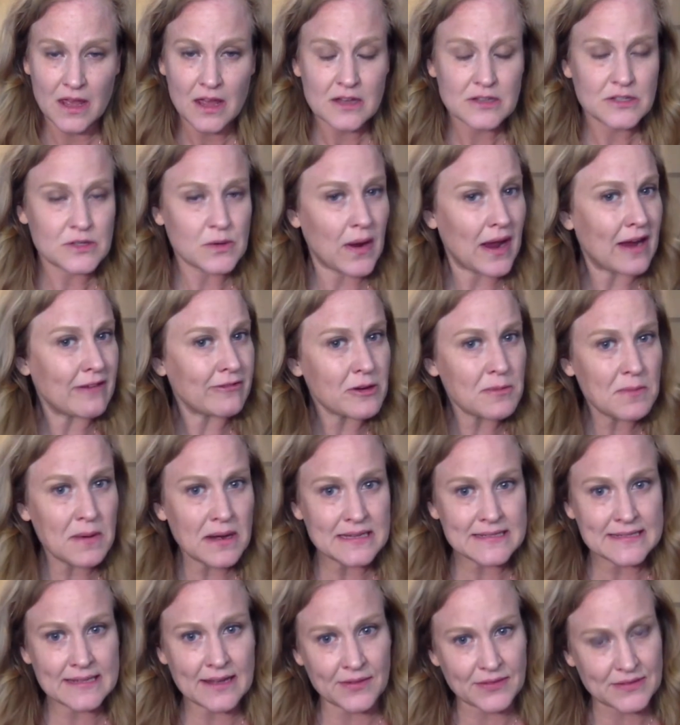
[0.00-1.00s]
So
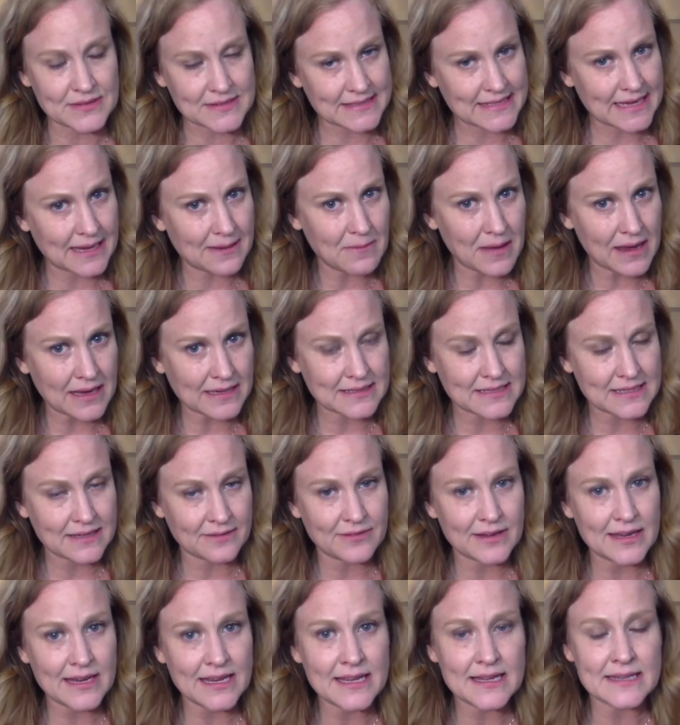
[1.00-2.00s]
everybody's got the same
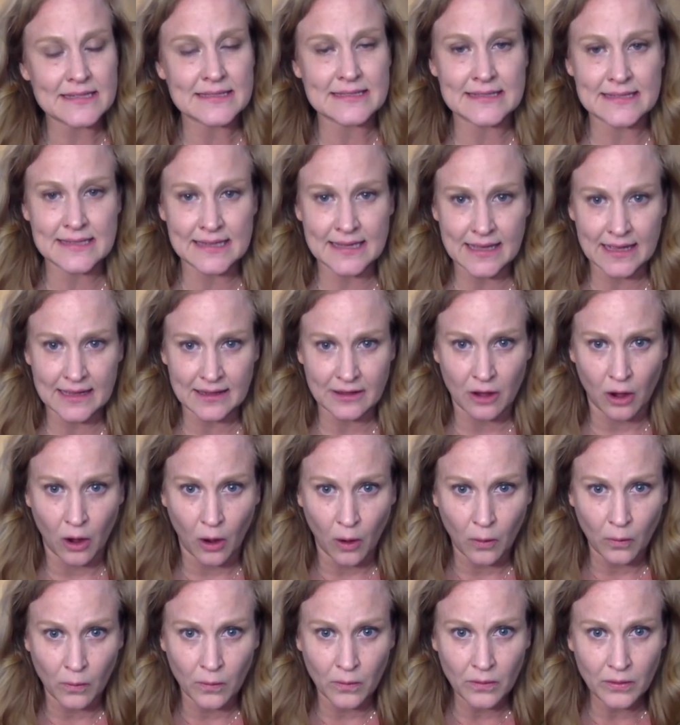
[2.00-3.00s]
activity, digging a
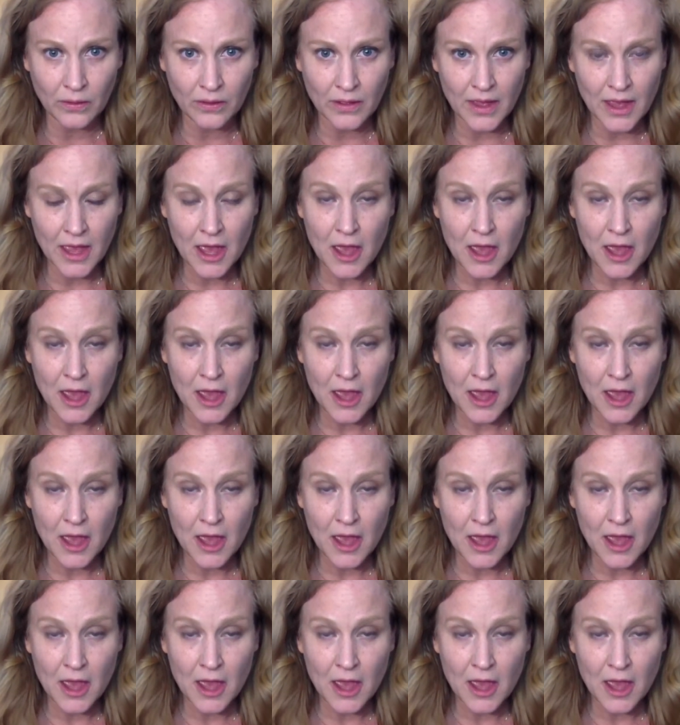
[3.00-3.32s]
hole,